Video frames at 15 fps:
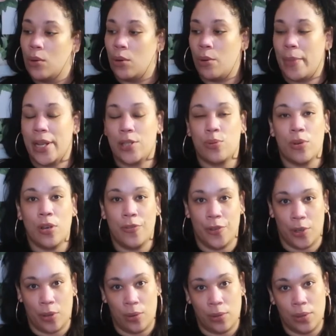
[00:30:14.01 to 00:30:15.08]
or my 12
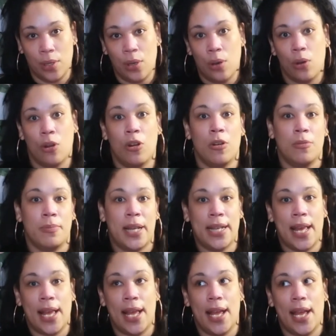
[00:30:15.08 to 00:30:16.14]
year old or my
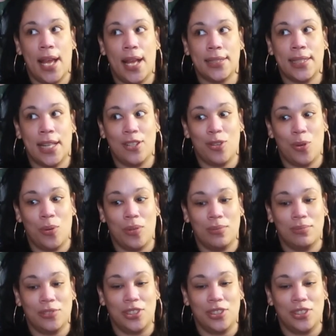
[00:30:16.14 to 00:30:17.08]
not 10 year old.